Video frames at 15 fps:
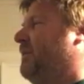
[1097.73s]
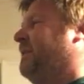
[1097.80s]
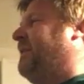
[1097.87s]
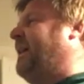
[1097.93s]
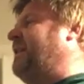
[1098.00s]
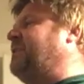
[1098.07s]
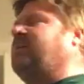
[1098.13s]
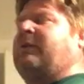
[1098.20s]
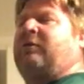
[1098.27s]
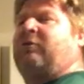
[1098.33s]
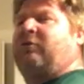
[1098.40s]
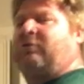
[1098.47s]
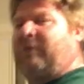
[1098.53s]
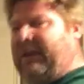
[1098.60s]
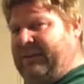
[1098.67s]
Things were
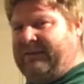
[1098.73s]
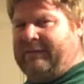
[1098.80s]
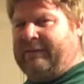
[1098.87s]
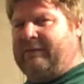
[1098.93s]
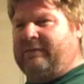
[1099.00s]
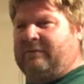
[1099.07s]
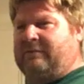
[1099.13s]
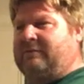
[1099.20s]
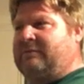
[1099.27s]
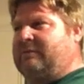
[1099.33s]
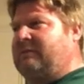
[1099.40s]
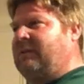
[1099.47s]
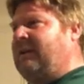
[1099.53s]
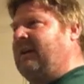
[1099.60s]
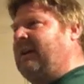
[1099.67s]
great.
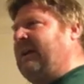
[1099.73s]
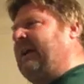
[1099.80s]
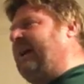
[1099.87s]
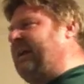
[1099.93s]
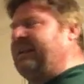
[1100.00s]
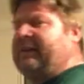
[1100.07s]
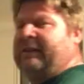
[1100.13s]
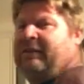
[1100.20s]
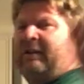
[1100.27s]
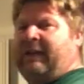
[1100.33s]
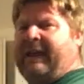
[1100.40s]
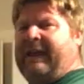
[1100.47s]
I had a little